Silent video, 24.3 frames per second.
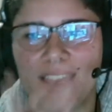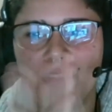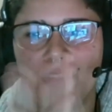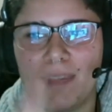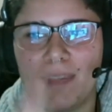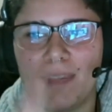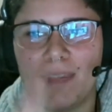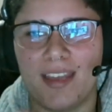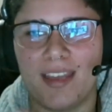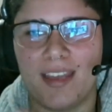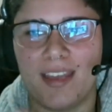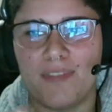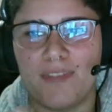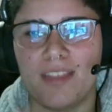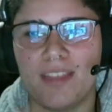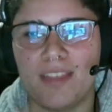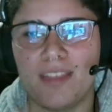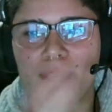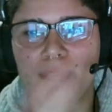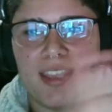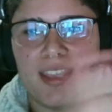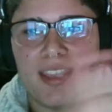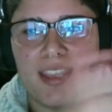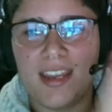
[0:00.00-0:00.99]
if in the
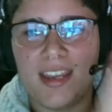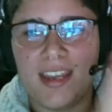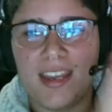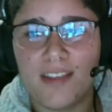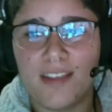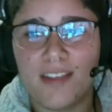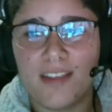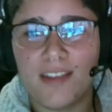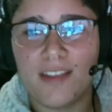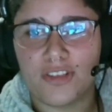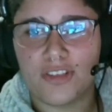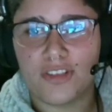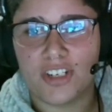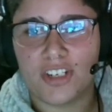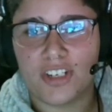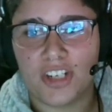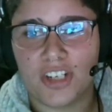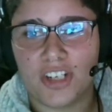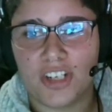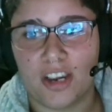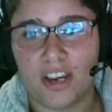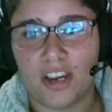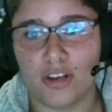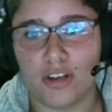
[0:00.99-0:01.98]
beginning of the trick
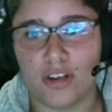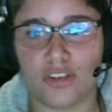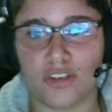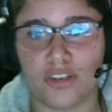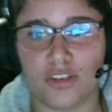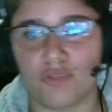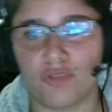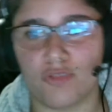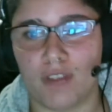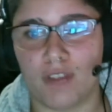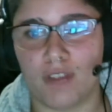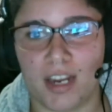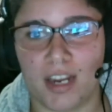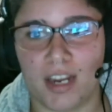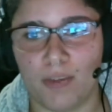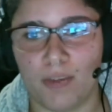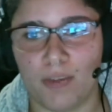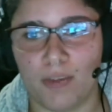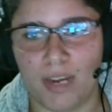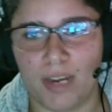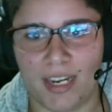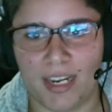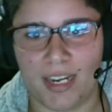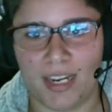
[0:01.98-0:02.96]
shot you're just running
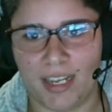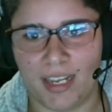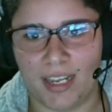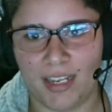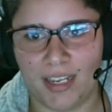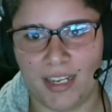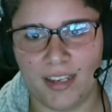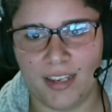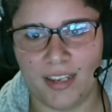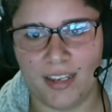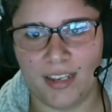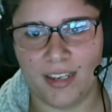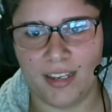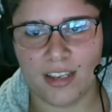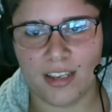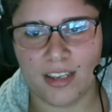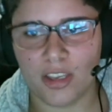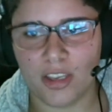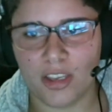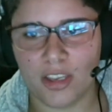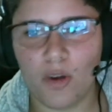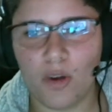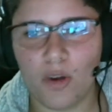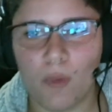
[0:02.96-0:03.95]
willy nilly, you
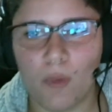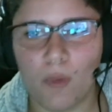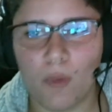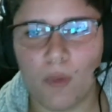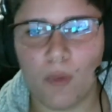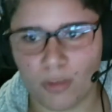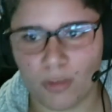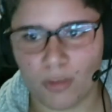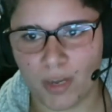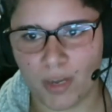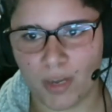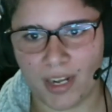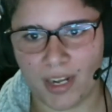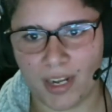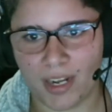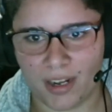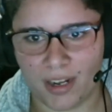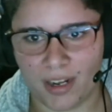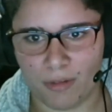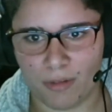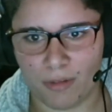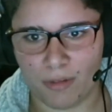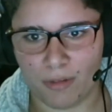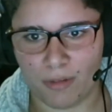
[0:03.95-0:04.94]
don't want the willy nilly
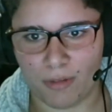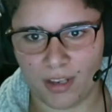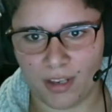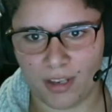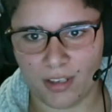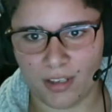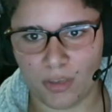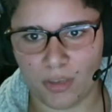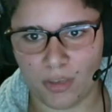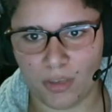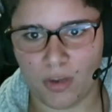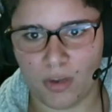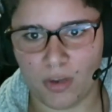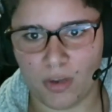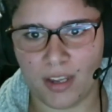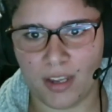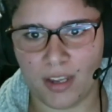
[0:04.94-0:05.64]
running. You want to get